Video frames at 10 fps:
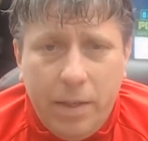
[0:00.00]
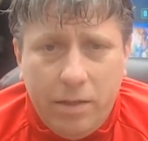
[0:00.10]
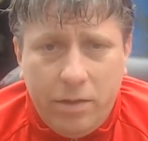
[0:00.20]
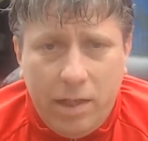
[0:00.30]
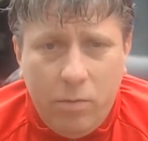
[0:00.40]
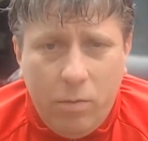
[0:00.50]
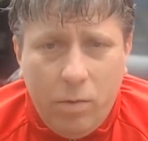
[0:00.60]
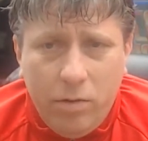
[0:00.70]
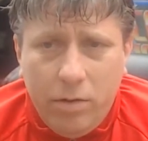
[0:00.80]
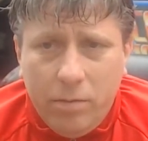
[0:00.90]
does anyone
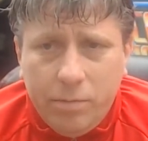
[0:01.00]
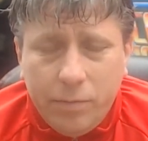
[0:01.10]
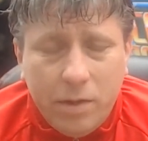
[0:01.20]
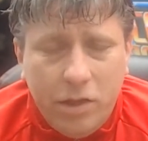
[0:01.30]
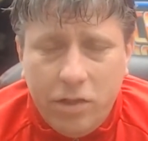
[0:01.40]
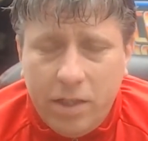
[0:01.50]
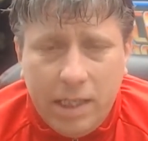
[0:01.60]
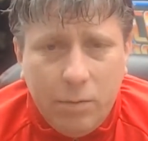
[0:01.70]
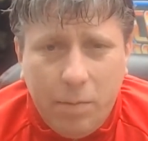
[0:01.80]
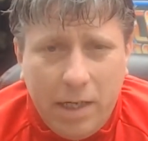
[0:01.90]
want them? She just said they
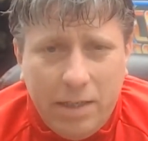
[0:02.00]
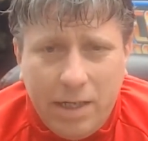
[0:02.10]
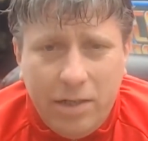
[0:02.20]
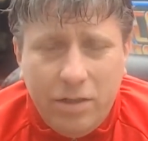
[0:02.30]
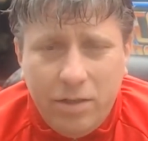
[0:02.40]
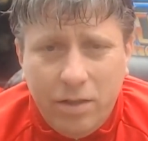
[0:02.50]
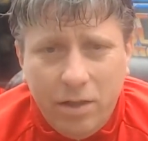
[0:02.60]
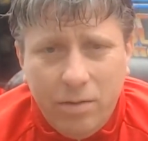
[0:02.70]
were PlayStation 2.